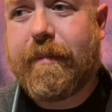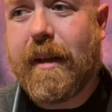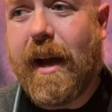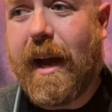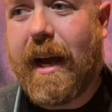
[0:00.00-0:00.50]

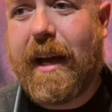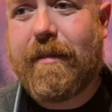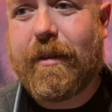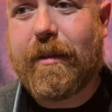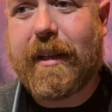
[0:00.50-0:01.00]
I
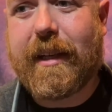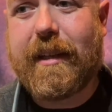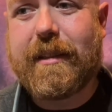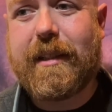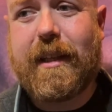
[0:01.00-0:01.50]
haven't really
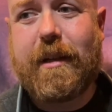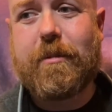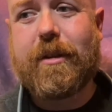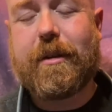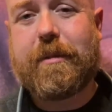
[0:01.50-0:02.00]
gotten to any more
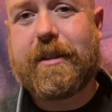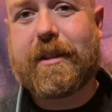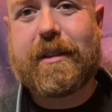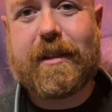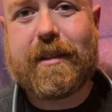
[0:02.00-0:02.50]
of their music
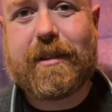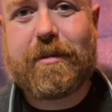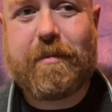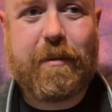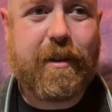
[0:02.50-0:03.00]
since
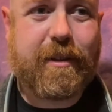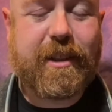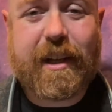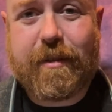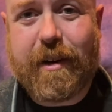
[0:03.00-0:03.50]
maybe their
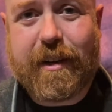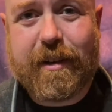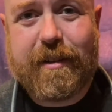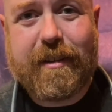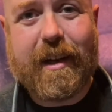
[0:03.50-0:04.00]
second record.
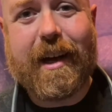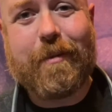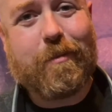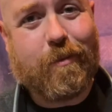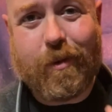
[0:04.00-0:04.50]

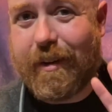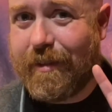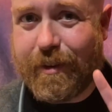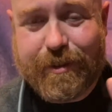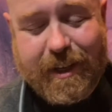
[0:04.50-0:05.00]
I'm one of
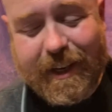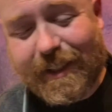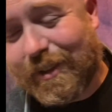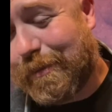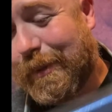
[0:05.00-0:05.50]
those
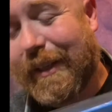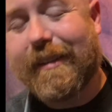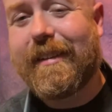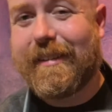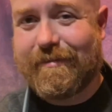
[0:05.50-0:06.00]
guys, but
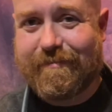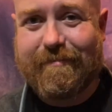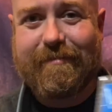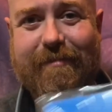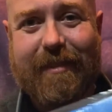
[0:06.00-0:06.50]

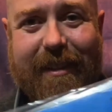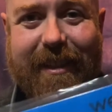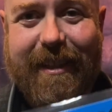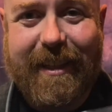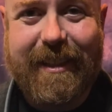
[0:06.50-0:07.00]

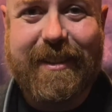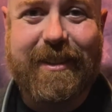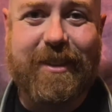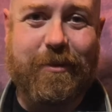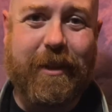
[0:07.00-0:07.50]

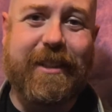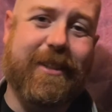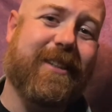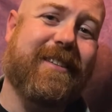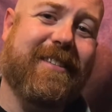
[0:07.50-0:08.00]
it's
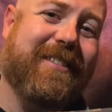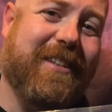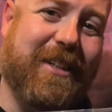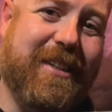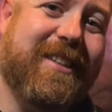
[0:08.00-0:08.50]
Weezer,
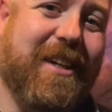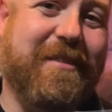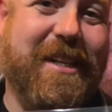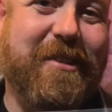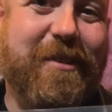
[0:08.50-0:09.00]
their
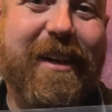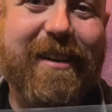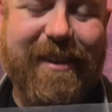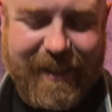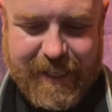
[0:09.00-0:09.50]
self-titled
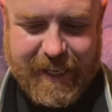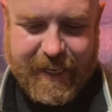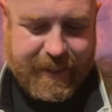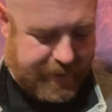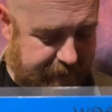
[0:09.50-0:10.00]
record.
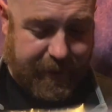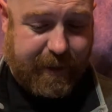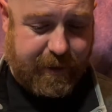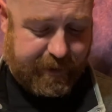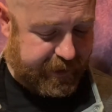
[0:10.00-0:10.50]
This is not an
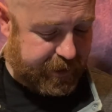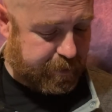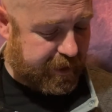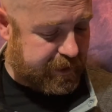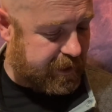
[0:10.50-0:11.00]
original
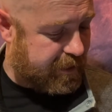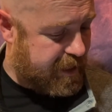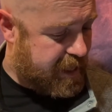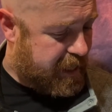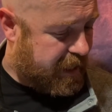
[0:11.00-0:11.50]
pressing.
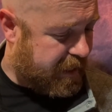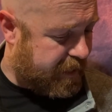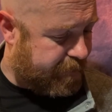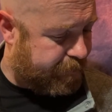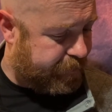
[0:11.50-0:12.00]

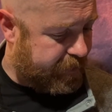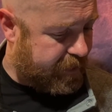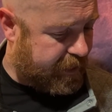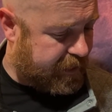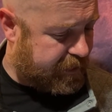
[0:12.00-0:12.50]

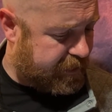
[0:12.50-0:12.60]
This is